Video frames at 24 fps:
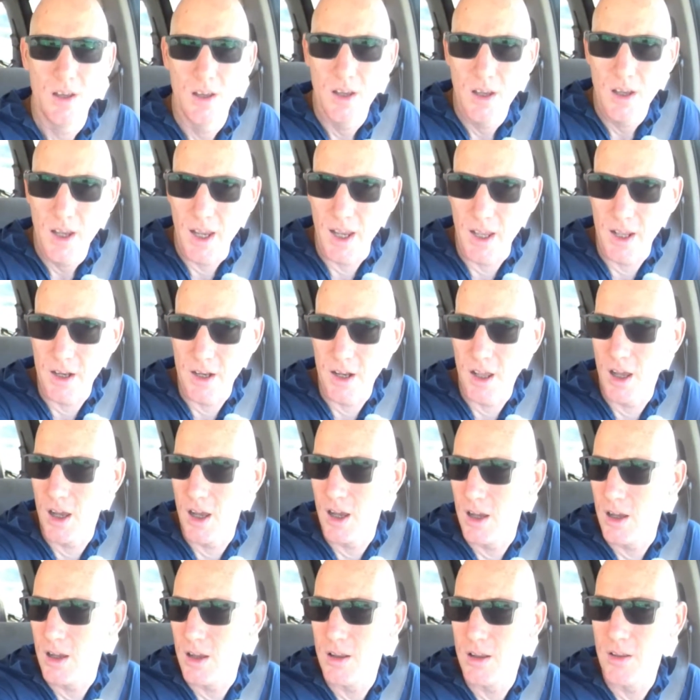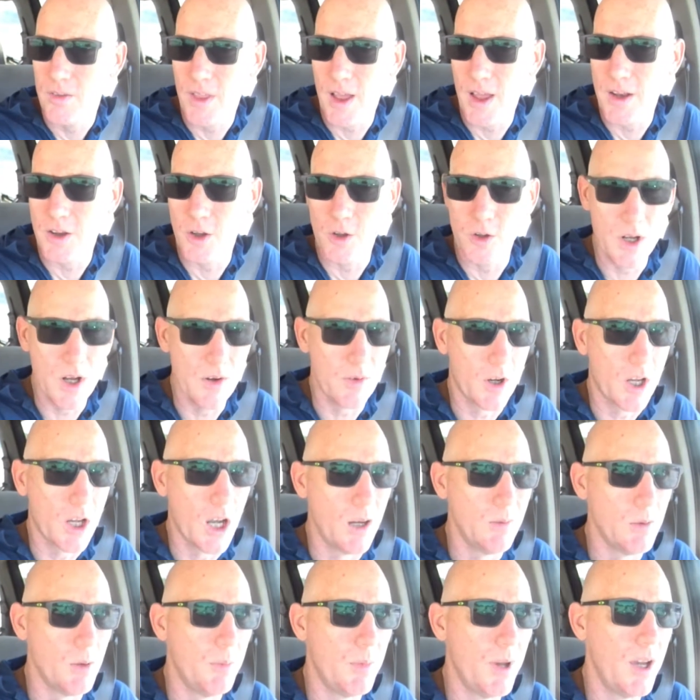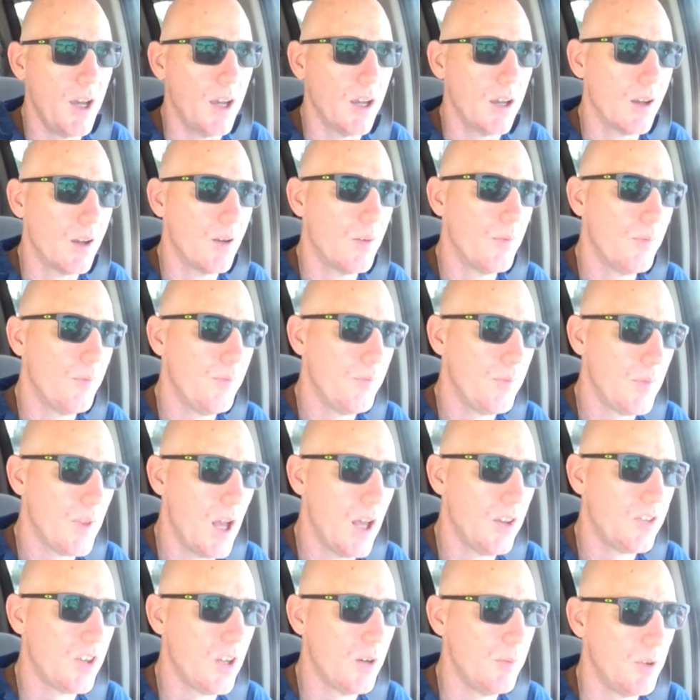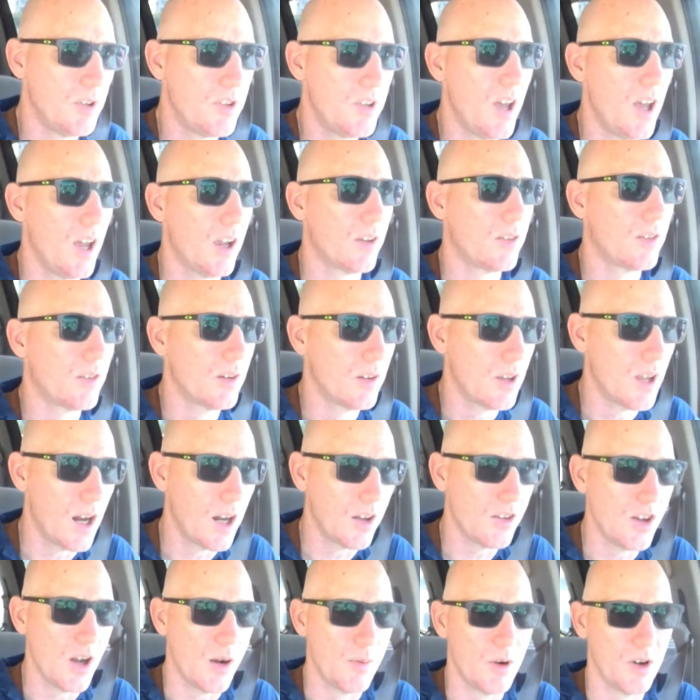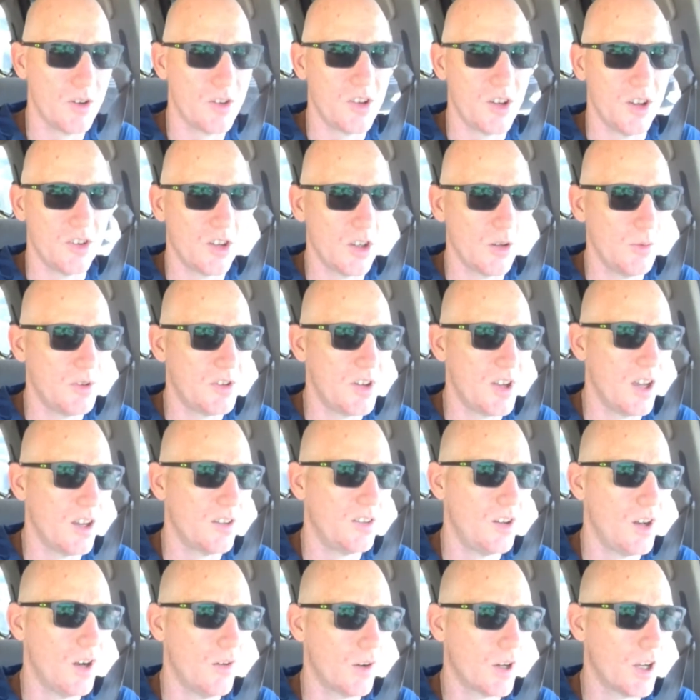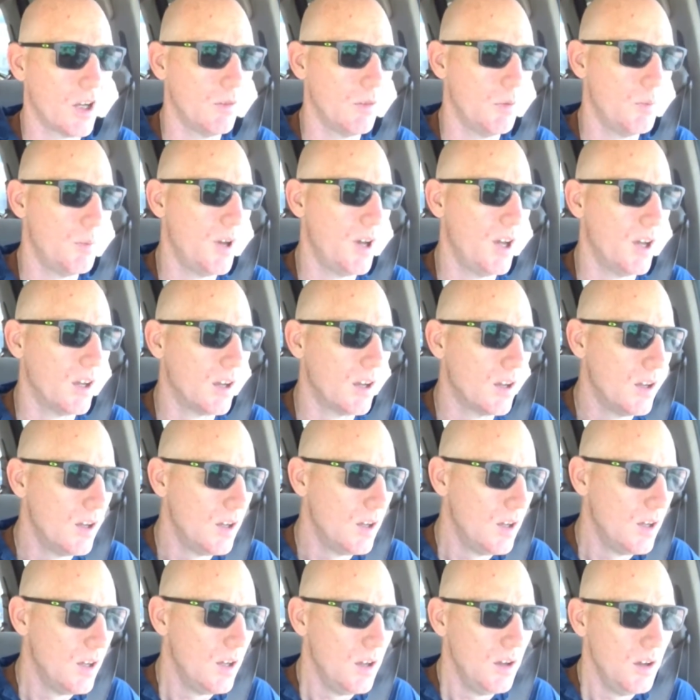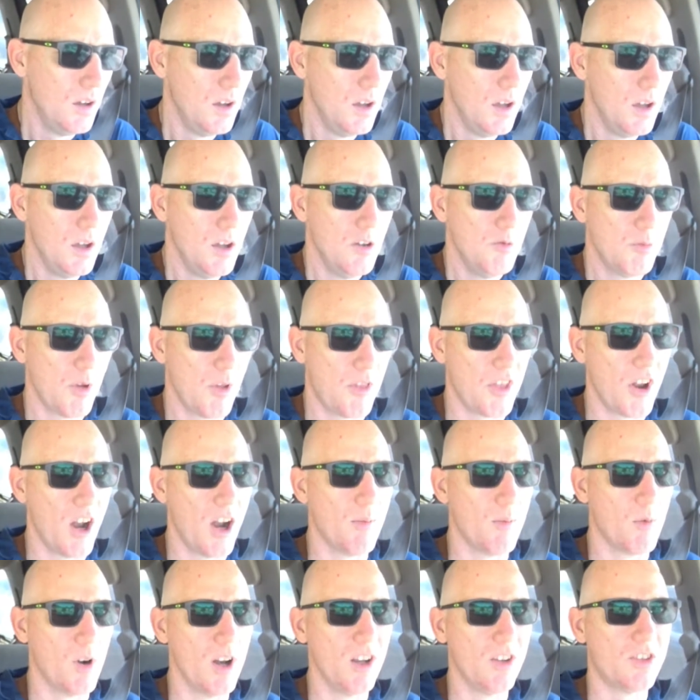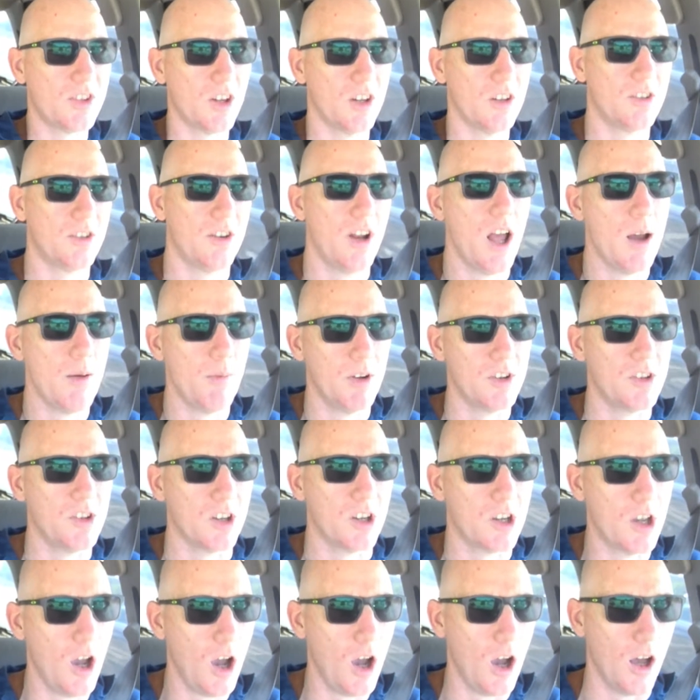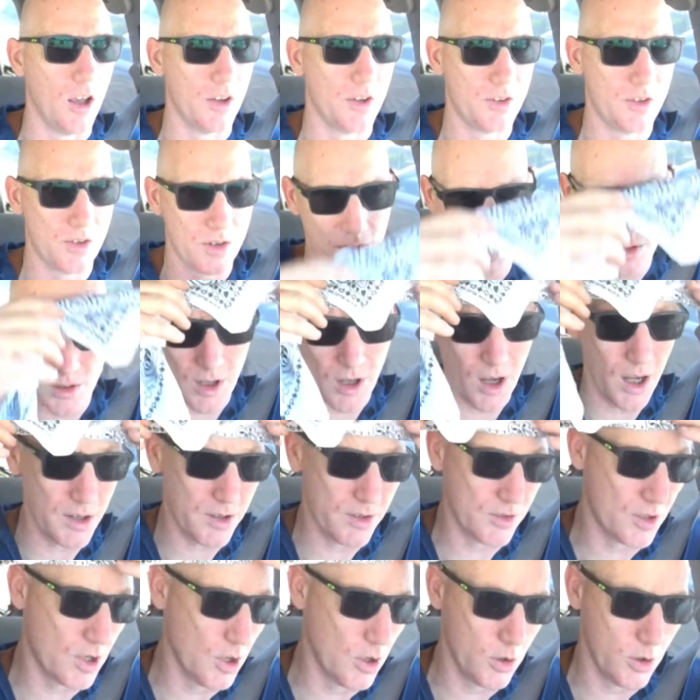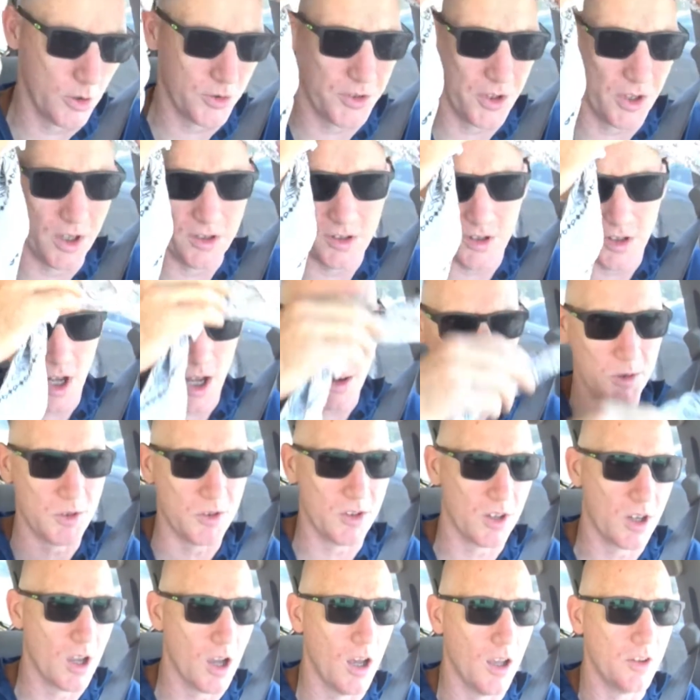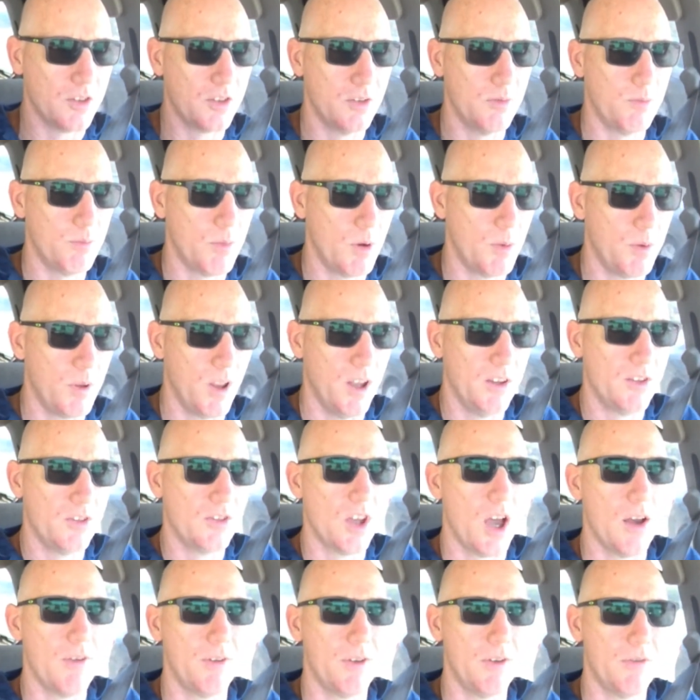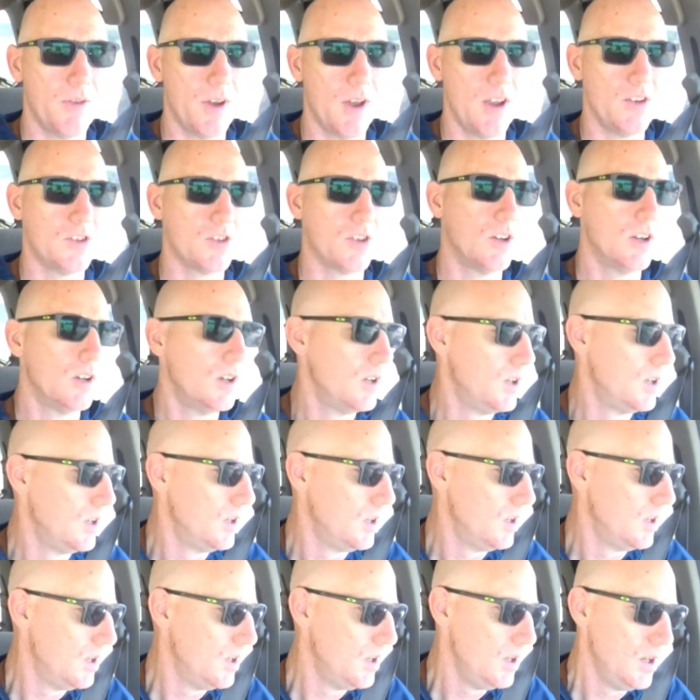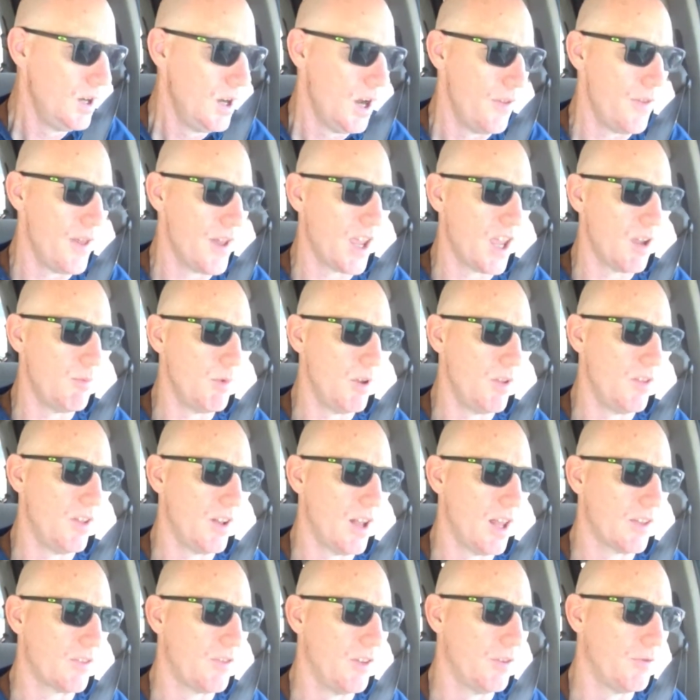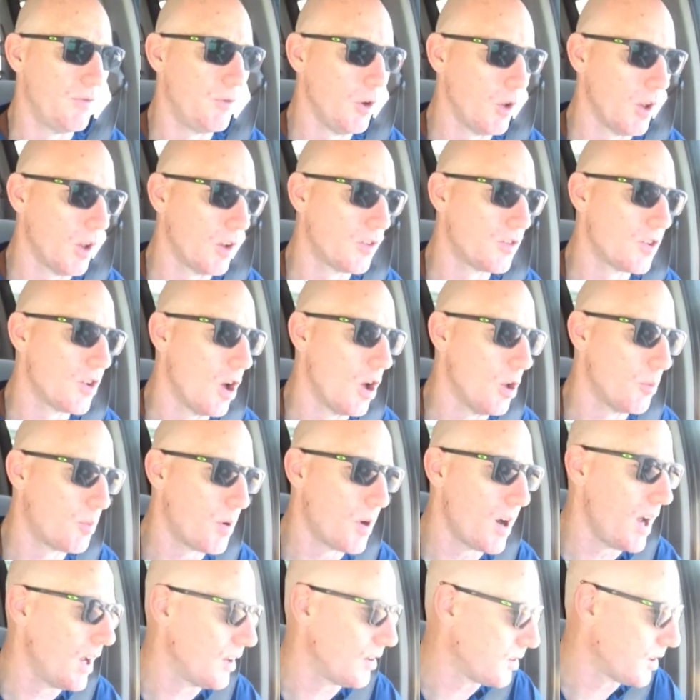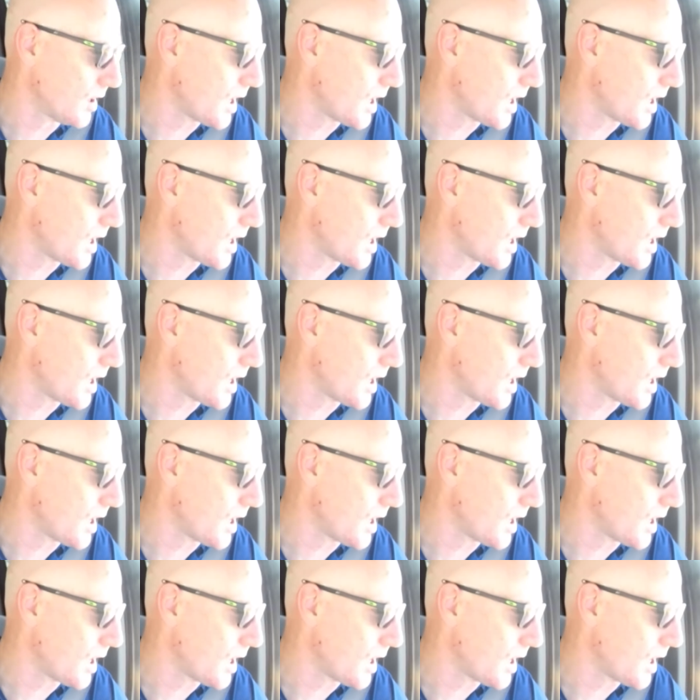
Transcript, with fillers: and uh, that dude never called me back. I sent him a text, got his number and shit, sent him a text, he never called me back. But then I'm researching how much it costs. You know, I just Google search, you know, how much does it cost to replace soffit and fascia? And they give me the, like, the full installed price, like